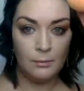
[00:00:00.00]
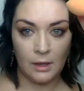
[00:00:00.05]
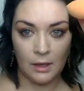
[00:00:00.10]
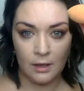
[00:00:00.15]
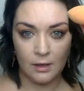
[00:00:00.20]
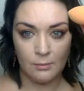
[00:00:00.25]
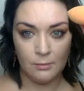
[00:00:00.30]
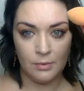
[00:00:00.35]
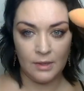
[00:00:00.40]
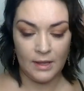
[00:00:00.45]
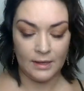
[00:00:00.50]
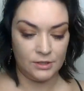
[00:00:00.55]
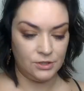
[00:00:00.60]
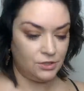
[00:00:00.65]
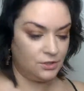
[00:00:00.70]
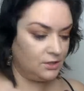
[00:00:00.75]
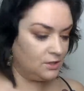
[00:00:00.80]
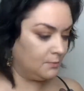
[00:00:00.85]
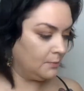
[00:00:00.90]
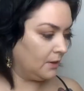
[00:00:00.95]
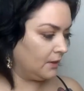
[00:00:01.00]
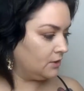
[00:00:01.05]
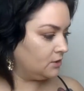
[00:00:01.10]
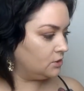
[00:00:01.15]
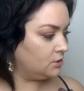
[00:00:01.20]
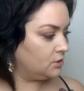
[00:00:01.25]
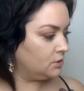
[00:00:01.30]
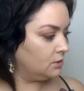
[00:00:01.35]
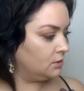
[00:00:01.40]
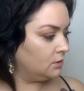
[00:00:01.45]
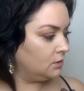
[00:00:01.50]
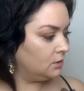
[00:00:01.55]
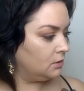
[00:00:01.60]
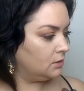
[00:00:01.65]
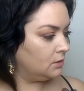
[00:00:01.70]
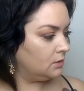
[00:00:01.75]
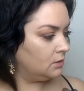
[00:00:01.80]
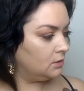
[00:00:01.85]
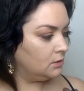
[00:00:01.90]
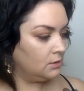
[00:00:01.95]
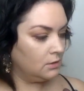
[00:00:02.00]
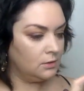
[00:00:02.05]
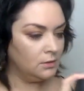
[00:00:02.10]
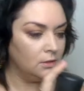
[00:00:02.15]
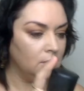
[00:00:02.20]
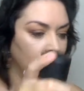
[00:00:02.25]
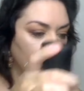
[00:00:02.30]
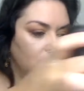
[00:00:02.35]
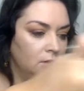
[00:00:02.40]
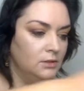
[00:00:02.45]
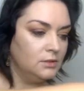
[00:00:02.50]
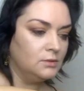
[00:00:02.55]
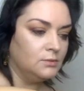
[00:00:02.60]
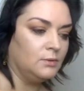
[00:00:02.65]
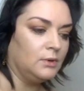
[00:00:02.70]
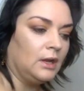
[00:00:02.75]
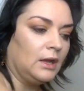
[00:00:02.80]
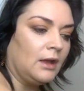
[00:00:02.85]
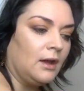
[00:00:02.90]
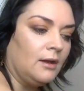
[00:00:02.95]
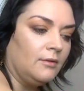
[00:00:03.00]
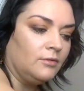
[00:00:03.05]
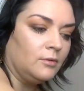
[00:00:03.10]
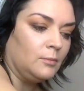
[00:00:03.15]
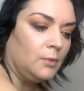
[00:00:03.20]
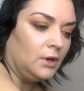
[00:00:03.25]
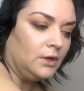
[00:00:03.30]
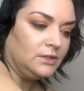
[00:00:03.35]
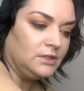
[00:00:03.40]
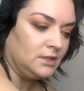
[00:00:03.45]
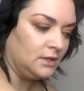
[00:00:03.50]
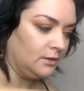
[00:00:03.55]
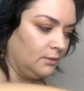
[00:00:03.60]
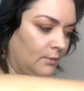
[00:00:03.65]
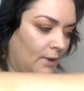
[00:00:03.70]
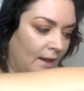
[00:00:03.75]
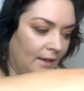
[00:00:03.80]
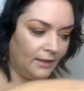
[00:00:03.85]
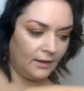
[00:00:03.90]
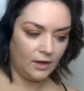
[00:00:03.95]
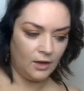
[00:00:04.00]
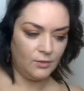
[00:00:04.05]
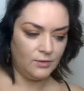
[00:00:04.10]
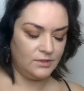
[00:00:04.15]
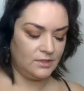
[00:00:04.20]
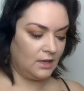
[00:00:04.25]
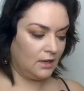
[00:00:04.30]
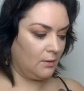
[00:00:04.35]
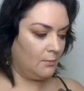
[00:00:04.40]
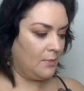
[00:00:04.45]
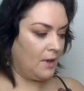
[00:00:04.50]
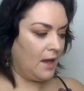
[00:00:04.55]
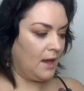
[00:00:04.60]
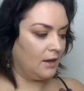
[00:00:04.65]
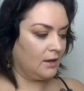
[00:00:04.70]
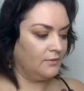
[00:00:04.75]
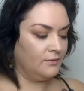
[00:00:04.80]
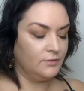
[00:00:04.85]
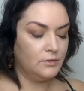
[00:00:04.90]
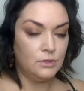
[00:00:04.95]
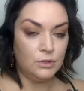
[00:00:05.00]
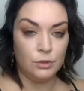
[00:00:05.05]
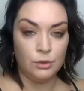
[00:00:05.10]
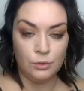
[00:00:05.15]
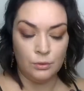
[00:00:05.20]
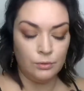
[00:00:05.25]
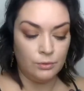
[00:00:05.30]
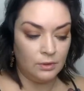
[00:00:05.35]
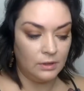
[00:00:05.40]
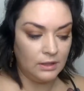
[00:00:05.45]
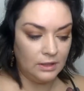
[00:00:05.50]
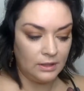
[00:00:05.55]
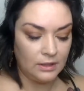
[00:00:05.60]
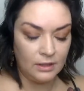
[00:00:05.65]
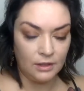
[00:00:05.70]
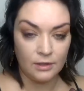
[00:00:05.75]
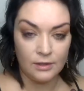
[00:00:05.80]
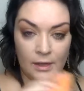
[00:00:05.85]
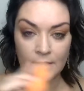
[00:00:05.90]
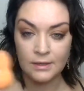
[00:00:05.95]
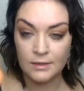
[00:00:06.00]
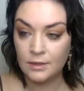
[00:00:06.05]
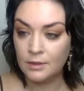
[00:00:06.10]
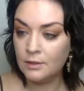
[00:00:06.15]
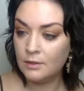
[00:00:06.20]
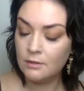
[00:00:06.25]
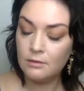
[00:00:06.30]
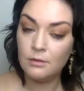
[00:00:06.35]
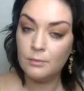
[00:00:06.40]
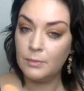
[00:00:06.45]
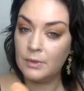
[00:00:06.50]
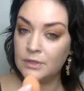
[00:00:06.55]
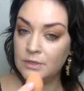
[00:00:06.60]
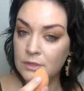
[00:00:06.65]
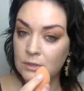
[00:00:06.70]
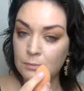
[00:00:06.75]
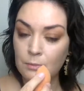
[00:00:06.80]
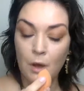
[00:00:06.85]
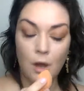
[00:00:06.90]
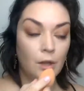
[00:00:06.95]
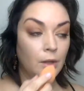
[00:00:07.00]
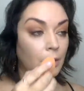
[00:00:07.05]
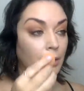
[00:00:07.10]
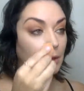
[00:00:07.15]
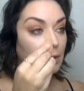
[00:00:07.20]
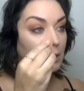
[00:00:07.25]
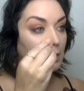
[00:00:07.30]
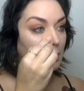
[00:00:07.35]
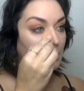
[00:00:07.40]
my complexion sponge. This one I got from Ulta a while ago. It was like a pack of 2, and they're like a little bit smaller.